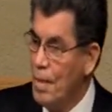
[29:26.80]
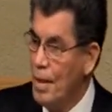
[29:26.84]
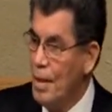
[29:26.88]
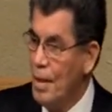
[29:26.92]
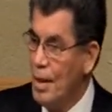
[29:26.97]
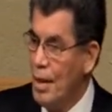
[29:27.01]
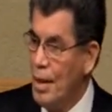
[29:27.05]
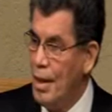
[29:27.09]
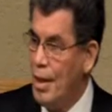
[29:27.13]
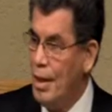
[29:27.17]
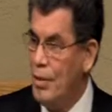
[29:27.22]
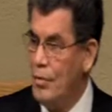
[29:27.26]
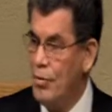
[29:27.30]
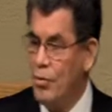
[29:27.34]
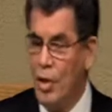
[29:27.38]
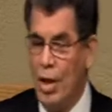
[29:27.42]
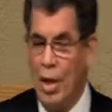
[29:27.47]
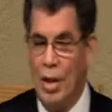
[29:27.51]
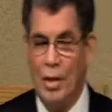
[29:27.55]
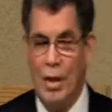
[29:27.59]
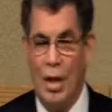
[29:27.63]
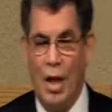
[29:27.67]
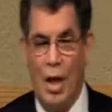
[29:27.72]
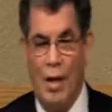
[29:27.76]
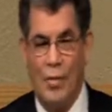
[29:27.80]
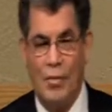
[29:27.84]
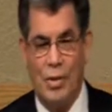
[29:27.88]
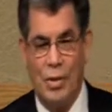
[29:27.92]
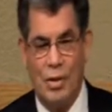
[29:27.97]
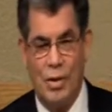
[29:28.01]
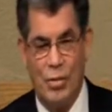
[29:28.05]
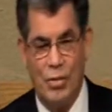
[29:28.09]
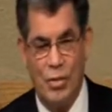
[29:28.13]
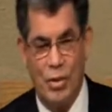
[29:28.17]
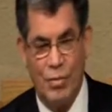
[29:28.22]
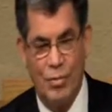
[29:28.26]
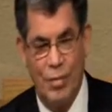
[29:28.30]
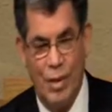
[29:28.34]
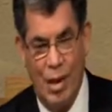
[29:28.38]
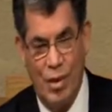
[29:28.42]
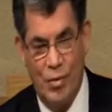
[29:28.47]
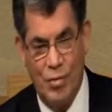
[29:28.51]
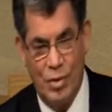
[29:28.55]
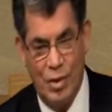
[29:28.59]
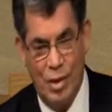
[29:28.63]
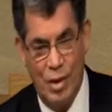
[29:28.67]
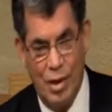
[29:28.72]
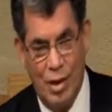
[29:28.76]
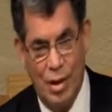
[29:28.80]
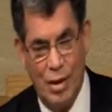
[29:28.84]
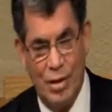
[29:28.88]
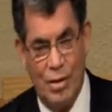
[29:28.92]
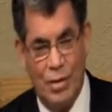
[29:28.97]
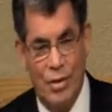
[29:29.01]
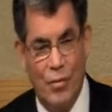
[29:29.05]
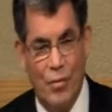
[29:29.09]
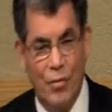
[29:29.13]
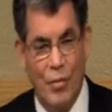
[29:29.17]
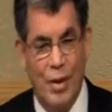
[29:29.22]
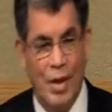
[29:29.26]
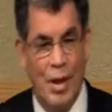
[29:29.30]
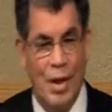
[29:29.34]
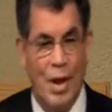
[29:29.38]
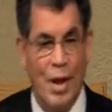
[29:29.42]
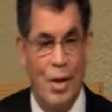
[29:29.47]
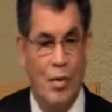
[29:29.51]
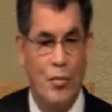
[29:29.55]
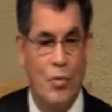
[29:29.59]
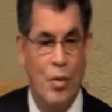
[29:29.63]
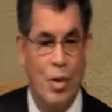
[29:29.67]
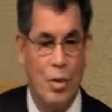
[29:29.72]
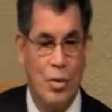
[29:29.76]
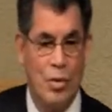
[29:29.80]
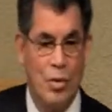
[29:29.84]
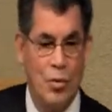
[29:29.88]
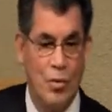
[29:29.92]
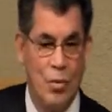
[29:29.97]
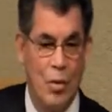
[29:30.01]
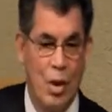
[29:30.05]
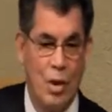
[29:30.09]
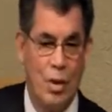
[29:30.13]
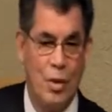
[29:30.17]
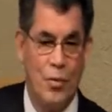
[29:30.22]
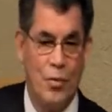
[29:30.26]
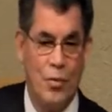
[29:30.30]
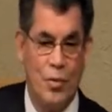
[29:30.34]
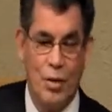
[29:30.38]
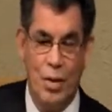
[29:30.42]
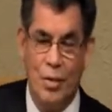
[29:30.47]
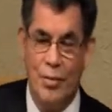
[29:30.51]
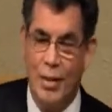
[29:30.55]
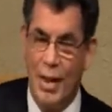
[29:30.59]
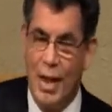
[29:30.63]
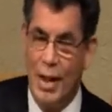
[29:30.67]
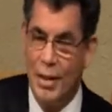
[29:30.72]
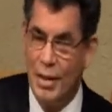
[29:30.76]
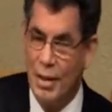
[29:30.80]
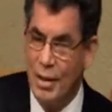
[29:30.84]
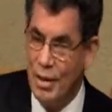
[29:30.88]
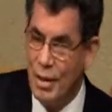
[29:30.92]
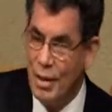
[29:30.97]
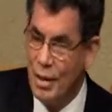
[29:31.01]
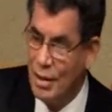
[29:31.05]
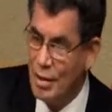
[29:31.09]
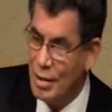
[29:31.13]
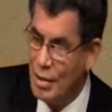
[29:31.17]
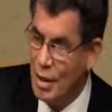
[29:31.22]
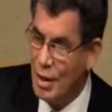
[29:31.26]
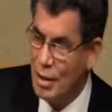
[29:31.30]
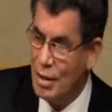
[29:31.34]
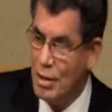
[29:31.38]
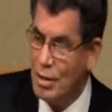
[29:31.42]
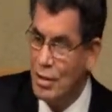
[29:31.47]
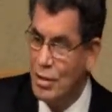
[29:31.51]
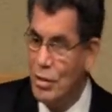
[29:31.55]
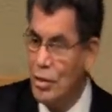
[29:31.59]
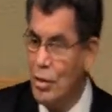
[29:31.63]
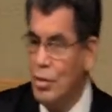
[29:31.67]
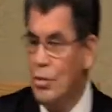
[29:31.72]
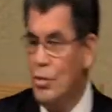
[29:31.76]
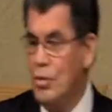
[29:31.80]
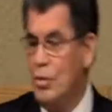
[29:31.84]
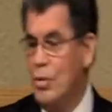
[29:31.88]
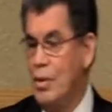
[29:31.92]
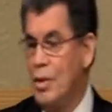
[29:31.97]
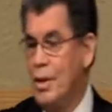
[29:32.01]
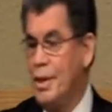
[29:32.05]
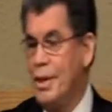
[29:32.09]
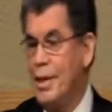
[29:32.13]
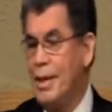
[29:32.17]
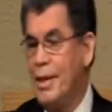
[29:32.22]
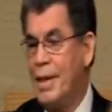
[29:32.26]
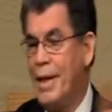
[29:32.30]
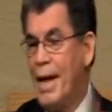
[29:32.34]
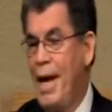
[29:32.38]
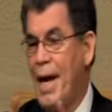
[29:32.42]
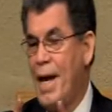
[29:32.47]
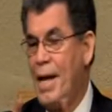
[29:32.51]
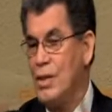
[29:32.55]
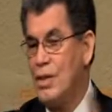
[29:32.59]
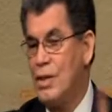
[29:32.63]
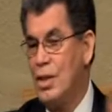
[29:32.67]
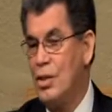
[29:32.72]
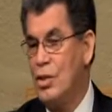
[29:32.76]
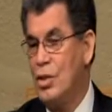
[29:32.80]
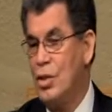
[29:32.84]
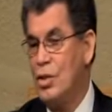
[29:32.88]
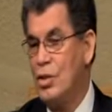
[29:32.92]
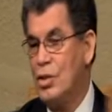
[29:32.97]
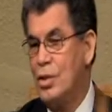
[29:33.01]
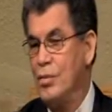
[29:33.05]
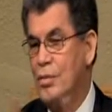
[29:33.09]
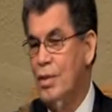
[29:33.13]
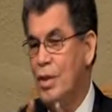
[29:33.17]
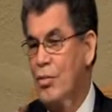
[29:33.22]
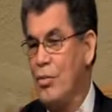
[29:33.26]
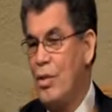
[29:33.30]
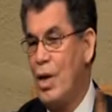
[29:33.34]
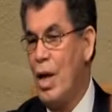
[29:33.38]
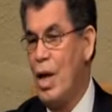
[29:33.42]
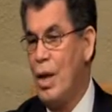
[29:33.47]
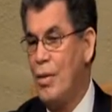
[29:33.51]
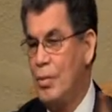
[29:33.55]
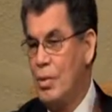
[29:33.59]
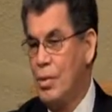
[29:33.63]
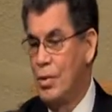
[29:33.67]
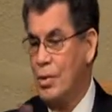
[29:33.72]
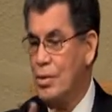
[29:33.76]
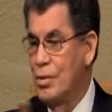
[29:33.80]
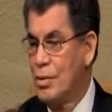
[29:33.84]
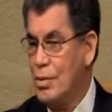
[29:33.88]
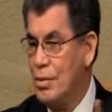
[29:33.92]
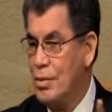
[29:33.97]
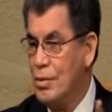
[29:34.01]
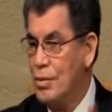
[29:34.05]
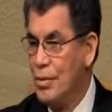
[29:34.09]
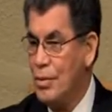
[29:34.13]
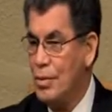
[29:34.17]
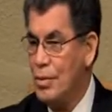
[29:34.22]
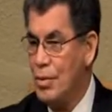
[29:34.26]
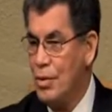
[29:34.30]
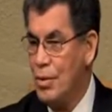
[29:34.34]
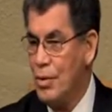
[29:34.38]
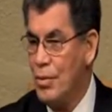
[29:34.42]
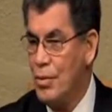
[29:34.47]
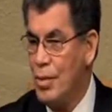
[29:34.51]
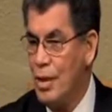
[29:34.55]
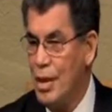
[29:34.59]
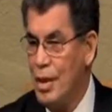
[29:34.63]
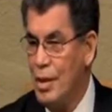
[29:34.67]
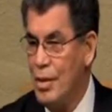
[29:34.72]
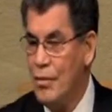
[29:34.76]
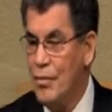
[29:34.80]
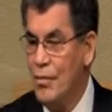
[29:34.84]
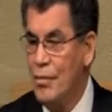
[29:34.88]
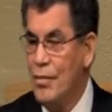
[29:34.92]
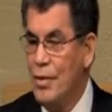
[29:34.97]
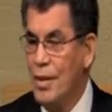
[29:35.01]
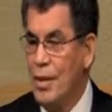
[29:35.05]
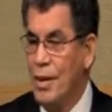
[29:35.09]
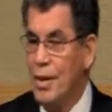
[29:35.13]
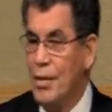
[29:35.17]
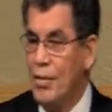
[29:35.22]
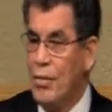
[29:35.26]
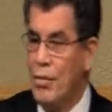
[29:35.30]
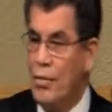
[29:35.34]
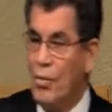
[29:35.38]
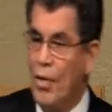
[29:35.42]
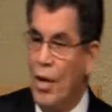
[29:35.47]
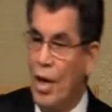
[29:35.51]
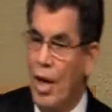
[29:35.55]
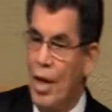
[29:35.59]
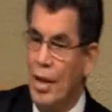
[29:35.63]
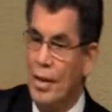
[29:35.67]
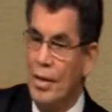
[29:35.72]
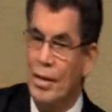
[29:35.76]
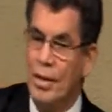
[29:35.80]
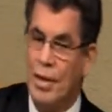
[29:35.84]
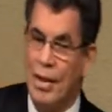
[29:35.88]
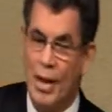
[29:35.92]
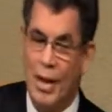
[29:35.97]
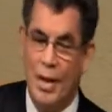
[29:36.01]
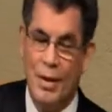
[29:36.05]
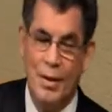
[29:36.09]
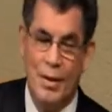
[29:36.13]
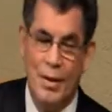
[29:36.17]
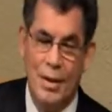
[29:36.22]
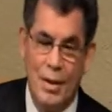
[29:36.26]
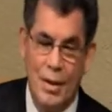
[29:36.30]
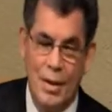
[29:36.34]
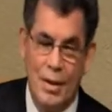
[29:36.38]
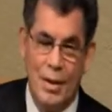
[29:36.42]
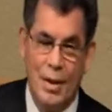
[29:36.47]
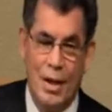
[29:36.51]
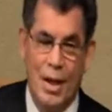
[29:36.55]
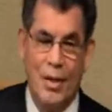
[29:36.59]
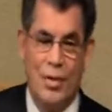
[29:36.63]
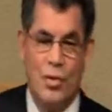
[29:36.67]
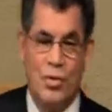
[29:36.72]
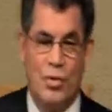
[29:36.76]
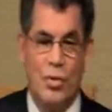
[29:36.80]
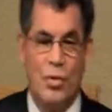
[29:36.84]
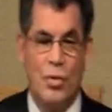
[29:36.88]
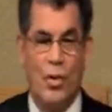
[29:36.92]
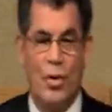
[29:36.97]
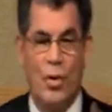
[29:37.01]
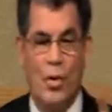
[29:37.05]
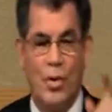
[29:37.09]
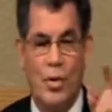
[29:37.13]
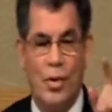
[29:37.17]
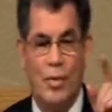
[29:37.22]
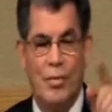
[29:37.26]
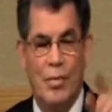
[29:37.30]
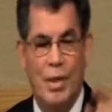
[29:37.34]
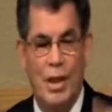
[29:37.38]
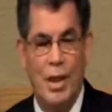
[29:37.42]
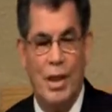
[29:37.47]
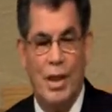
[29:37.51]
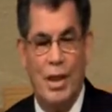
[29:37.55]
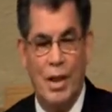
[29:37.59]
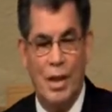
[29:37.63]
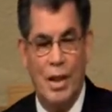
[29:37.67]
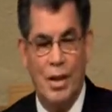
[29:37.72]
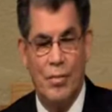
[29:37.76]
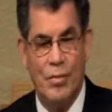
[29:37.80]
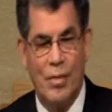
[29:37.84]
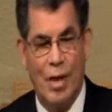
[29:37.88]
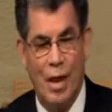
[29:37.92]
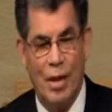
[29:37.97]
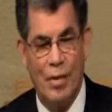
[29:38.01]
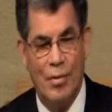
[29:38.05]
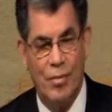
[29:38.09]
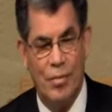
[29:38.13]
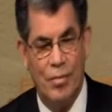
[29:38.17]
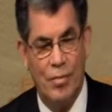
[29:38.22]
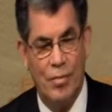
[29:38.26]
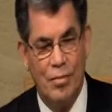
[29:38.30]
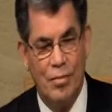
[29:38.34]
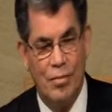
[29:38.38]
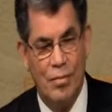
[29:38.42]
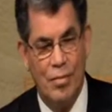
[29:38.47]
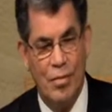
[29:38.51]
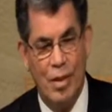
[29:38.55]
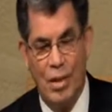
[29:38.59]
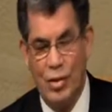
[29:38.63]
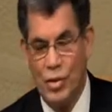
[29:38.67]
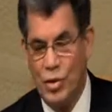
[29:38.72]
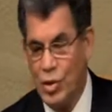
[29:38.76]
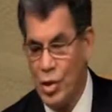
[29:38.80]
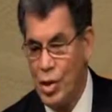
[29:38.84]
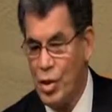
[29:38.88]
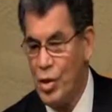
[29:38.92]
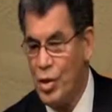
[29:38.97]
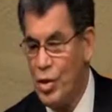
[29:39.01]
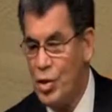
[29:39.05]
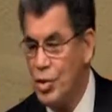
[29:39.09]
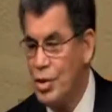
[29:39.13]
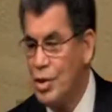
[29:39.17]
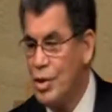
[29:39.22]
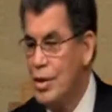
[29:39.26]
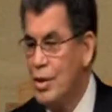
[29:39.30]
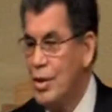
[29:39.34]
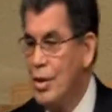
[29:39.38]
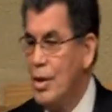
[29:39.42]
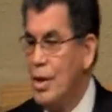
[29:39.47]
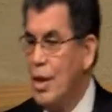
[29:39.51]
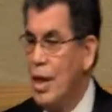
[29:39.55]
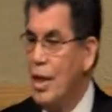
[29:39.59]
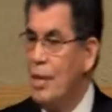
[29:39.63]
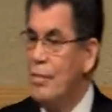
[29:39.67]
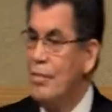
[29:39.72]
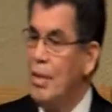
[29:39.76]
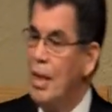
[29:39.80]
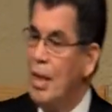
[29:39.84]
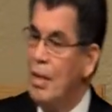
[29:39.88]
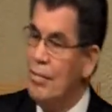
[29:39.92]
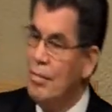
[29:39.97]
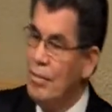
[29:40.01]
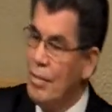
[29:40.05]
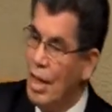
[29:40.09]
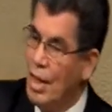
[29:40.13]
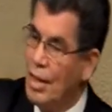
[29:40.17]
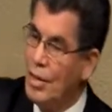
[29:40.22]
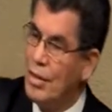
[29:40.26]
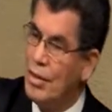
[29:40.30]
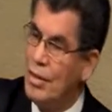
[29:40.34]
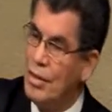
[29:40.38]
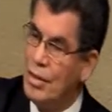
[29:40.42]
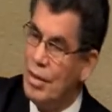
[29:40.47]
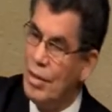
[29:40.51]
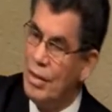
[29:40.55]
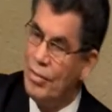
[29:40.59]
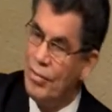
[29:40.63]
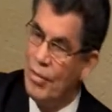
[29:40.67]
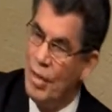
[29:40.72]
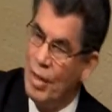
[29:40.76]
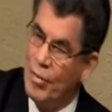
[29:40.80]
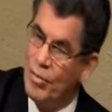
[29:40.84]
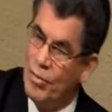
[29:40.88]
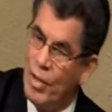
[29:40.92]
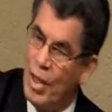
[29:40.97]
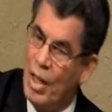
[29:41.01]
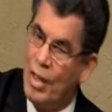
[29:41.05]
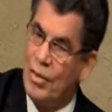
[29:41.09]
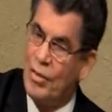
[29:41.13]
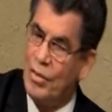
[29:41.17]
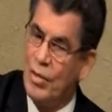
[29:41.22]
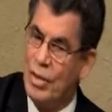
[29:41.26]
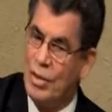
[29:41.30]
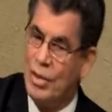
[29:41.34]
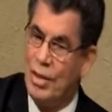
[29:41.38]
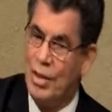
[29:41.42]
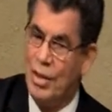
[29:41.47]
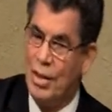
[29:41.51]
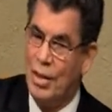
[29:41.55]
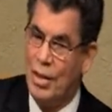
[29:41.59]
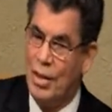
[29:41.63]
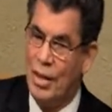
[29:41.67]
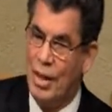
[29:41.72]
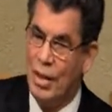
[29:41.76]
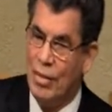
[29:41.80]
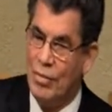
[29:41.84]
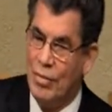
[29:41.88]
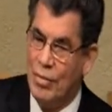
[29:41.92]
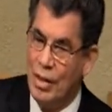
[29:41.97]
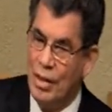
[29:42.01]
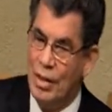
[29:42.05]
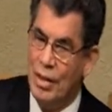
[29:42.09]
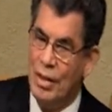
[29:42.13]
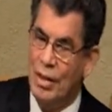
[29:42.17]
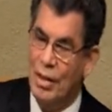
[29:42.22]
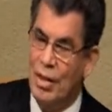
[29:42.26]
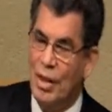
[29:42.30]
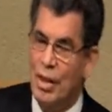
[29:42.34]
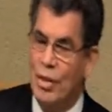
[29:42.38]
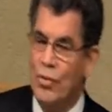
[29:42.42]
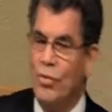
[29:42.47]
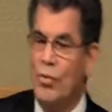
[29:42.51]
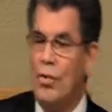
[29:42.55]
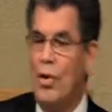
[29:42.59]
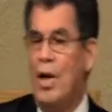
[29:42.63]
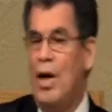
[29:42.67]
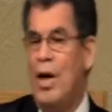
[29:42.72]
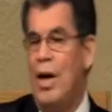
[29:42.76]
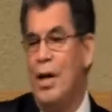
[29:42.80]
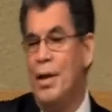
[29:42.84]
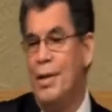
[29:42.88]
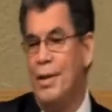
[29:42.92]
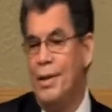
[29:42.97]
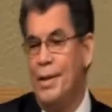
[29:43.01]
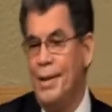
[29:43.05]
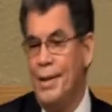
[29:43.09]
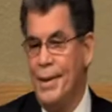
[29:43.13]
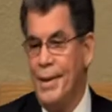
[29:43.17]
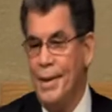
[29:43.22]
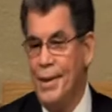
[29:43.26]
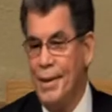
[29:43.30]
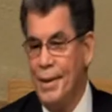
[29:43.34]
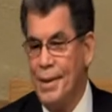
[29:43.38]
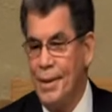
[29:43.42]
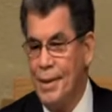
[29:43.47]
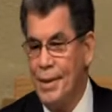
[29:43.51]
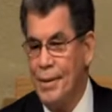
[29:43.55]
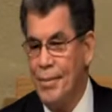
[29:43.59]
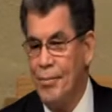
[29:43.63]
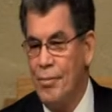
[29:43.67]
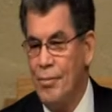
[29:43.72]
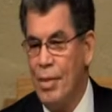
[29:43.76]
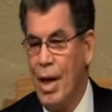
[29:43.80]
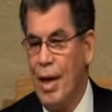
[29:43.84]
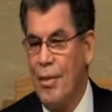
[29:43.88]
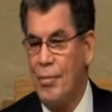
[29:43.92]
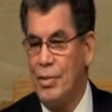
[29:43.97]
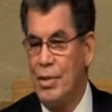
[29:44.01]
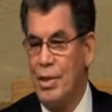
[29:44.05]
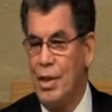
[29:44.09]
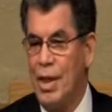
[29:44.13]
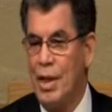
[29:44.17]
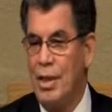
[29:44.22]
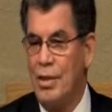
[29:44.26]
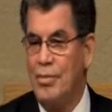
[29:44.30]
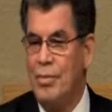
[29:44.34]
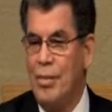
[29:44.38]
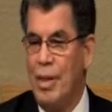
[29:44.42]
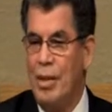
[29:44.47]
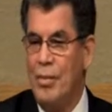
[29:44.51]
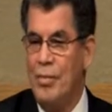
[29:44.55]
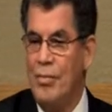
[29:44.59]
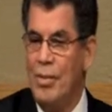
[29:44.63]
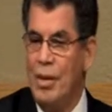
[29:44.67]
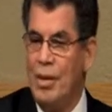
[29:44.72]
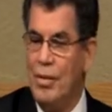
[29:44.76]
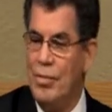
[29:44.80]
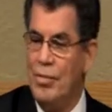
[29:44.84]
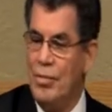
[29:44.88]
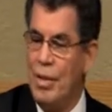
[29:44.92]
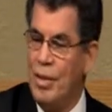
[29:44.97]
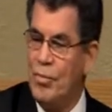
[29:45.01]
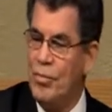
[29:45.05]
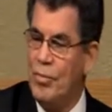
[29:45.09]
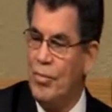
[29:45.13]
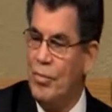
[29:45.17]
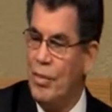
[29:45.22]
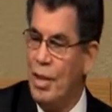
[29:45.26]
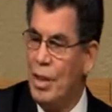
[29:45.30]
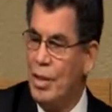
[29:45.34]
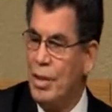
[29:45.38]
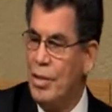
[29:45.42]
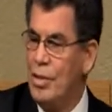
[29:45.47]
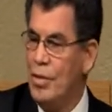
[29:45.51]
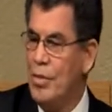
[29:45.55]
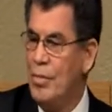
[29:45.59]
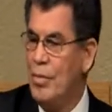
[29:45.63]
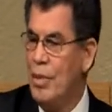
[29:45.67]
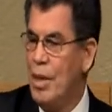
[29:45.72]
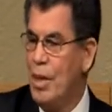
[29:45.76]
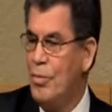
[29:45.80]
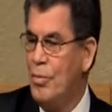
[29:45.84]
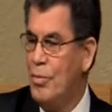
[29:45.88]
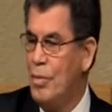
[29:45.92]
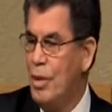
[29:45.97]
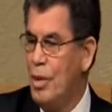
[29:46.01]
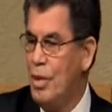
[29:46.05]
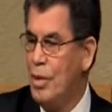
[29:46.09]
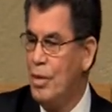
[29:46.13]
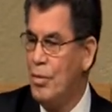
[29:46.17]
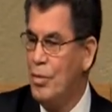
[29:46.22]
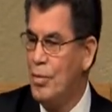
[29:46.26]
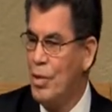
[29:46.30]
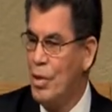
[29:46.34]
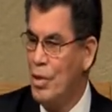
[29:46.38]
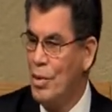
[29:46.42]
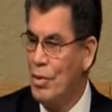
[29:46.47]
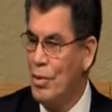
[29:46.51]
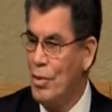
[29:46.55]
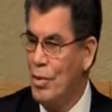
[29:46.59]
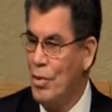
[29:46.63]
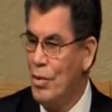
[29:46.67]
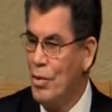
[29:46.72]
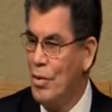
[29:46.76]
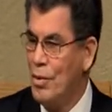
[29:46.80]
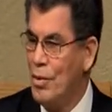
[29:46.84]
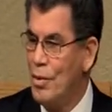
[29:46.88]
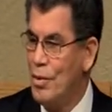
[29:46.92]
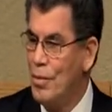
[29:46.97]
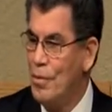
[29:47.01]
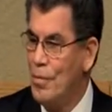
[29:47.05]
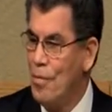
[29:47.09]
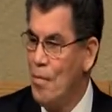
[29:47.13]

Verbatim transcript: And Ron Halvorson was baptized. And what's wonderful about it is that the two gangs that used to be rivals, all right, Ron then came to a holy meeting at my a church, and my mother and my brother attended that meeting, and Ron baptized my, my mother and my brother. Praise the Lord.